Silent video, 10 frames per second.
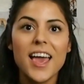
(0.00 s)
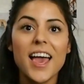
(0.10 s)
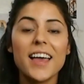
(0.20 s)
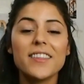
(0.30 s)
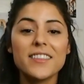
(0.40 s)

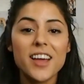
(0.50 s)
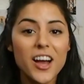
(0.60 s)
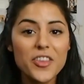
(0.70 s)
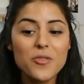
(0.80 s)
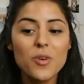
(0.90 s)
And then the
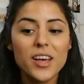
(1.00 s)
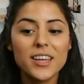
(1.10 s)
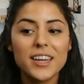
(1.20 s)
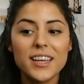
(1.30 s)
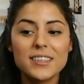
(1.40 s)
other
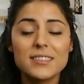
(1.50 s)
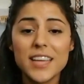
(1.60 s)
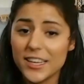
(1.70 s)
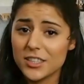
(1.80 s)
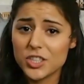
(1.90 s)
one is
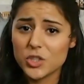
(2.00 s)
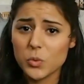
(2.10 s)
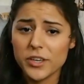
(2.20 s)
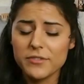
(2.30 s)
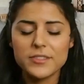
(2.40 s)
Taylor
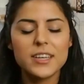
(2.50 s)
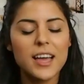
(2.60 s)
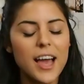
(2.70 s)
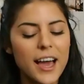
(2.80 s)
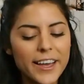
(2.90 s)
Swift.
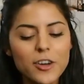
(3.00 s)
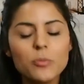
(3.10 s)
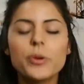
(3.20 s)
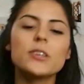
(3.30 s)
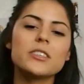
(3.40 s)
I
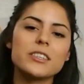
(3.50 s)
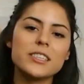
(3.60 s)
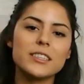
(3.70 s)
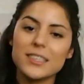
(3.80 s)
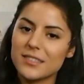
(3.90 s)
don't
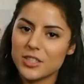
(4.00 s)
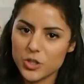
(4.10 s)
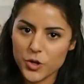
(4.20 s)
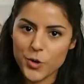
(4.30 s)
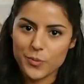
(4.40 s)
personally listen
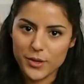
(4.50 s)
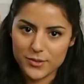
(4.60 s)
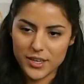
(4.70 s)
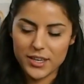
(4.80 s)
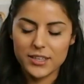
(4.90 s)
to her
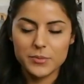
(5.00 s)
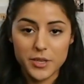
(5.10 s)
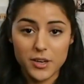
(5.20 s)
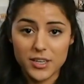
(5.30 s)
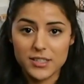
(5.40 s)
music, to be
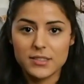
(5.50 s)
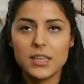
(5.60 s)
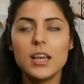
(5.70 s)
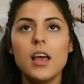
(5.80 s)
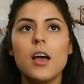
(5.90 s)
honest,
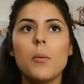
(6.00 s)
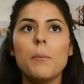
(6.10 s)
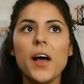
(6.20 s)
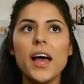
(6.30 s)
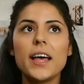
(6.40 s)

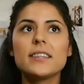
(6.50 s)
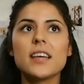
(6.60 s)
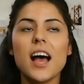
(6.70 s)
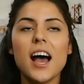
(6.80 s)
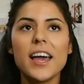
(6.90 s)
but
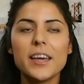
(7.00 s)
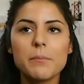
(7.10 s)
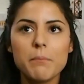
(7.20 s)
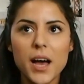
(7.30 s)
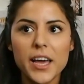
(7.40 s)
I
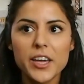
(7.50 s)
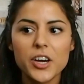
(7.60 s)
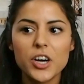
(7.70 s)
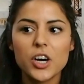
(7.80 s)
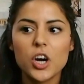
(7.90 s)

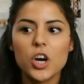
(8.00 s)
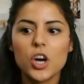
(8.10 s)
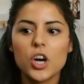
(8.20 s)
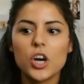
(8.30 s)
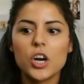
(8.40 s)
admire
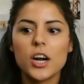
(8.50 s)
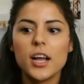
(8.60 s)
her